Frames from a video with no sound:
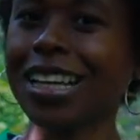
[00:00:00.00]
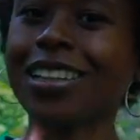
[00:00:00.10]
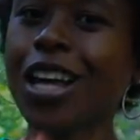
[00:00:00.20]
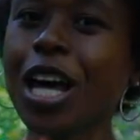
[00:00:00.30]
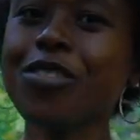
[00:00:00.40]

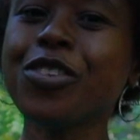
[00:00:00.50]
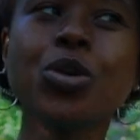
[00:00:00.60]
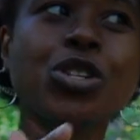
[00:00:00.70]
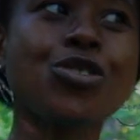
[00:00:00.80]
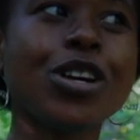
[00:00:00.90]
A lot of
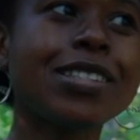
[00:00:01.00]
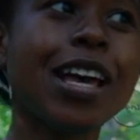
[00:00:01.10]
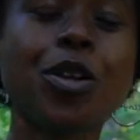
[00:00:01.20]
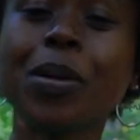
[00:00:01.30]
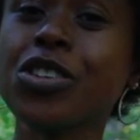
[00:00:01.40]
you are stressed
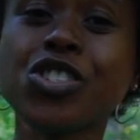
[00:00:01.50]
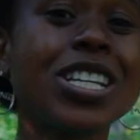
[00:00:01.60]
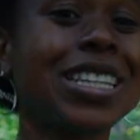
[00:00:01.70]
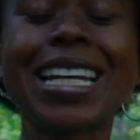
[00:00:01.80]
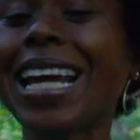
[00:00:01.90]
out about
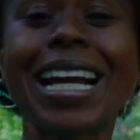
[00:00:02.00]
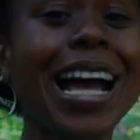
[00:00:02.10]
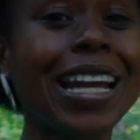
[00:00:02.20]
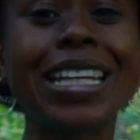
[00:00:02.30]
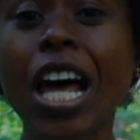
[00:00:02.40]
shit that ain't
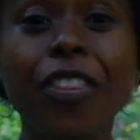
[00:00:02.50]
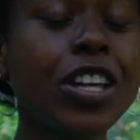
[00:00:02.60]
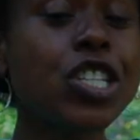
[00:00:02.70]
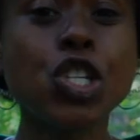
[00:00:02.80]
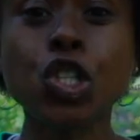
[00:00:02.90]
got
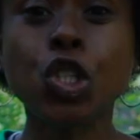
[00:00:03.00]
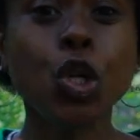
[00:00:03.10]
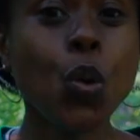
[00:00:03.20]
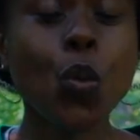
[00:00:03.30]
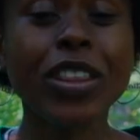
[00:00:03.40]
nothing to
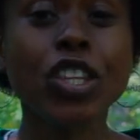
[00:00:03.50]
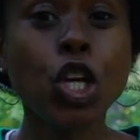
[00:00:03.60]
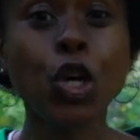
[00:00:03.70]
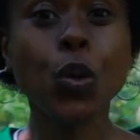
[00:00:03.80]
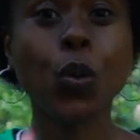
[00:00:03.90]
do with
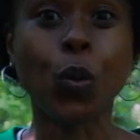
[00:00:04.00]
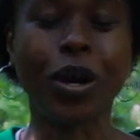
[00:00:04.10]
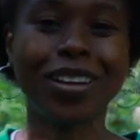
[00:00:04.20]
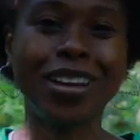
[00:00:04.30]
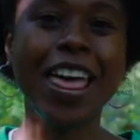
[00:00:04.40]

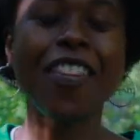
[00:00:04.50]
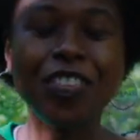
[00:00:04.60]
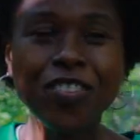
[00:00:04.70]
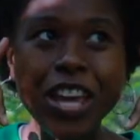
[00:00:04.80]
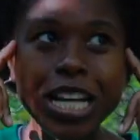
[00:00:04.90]
you.
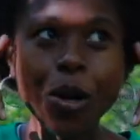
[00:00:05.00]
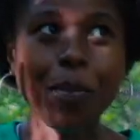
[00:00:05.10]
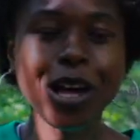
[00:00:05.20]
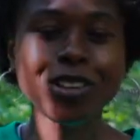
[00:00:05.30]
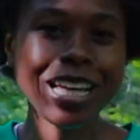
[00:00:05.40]
Think
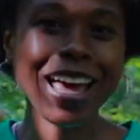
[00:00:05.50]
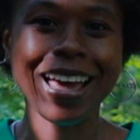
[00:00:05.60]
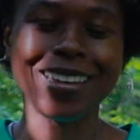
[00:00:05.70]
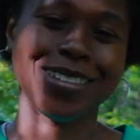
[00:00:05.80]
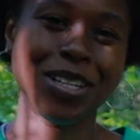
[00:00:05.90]
about
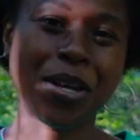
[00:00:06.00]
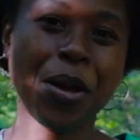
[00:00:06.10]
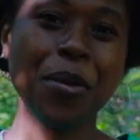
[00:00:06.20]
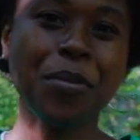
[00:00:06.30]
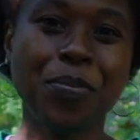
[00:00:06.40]
that.
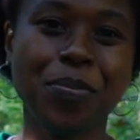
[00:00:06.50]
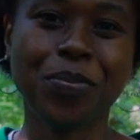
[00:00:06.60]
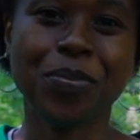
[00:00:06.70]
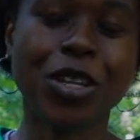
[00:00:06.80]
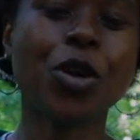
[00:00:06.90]

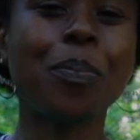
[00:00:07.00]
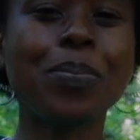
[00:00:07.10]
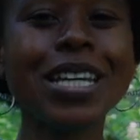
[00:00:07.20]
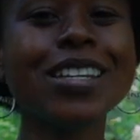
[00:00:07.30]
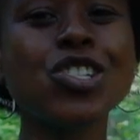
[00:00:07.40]
Your
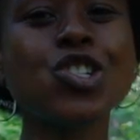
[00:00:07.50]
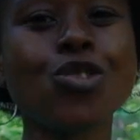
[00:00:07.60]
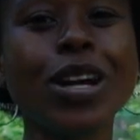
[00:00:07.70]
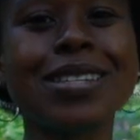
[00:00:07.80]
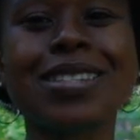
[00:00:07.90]
biggest
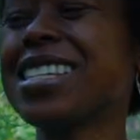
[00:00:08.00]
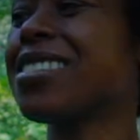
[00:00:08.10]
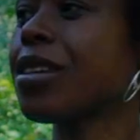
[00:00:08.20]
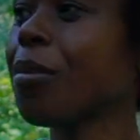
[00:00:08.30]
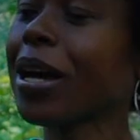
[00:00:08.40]
stress is
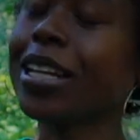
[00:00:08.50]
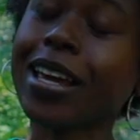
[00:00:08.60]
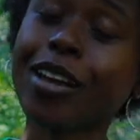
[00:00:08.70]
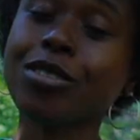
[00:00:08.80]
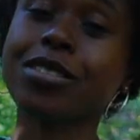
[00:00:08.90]

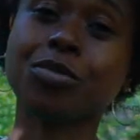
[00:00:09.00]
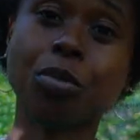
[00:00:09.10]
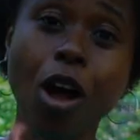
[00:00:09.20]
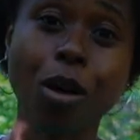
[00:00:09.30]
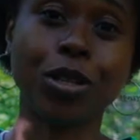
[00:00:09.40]
somebody else's
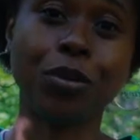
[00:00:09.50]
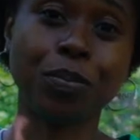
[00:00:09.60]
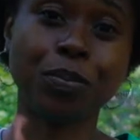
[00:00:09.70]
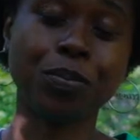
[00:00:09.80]
problem.